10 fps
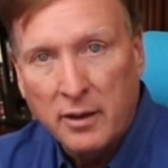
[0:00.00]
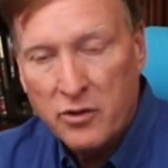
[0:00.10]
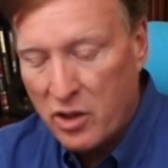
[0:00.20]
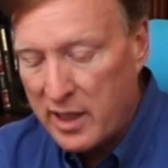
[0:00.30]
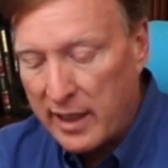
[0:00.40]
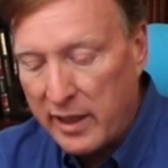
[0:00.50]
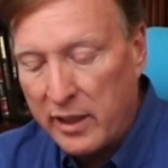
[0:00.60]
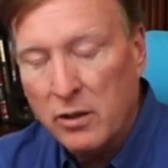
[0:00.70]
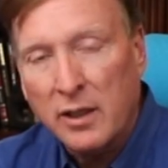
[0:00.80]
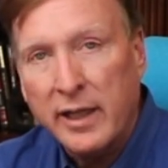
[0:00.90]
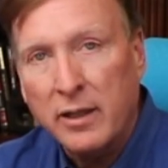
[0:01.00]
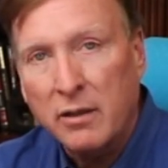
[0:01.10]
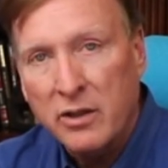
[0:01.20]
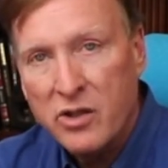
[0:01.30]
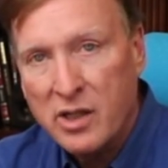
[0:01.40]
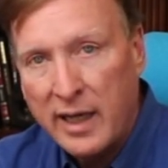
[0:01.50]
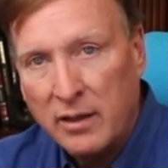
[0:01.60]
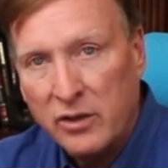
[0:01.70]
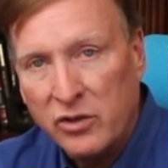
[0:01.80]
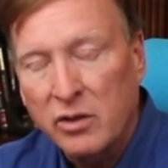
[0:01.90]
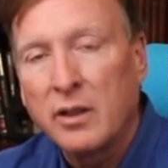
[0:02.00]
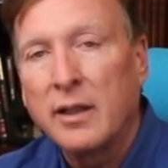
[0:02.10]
So you got an inner liner, stainless,